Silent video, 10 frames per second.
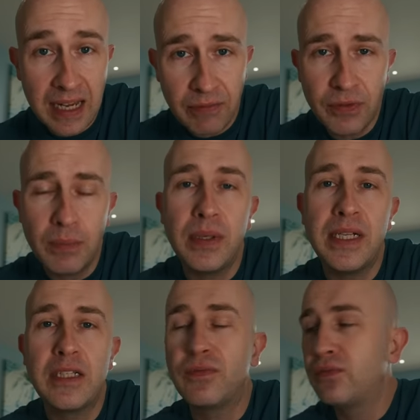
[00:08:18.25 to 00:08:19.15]
if the
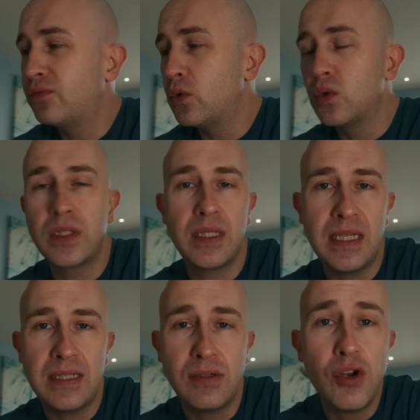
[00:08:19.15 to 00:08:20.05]
police force
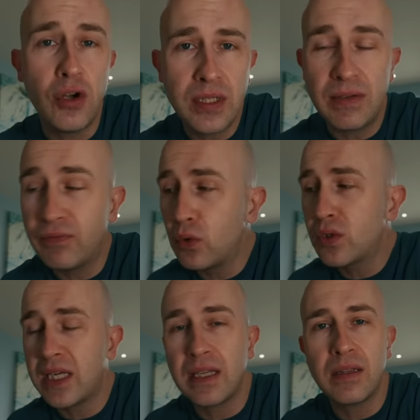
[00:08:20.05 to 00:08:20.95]
is not
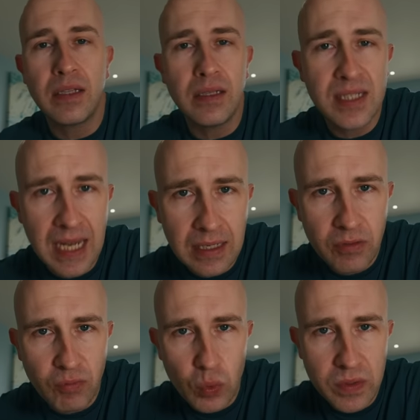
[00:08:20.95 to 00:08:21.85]
enforcing the
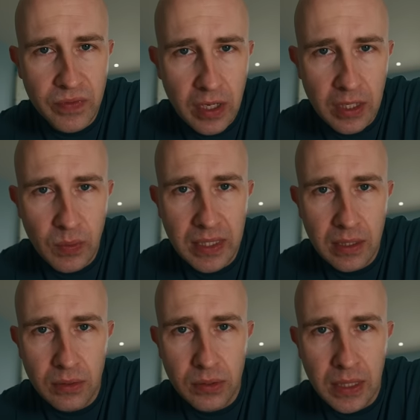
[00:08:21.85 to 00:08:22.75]
standard rules of the highway
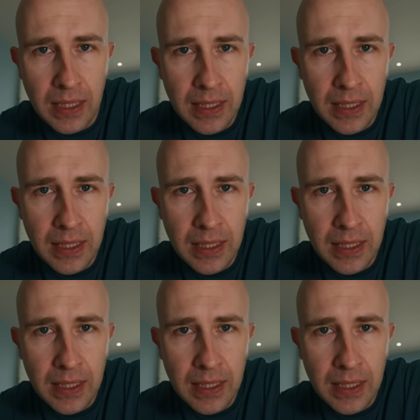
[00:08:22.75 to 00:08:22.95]
code,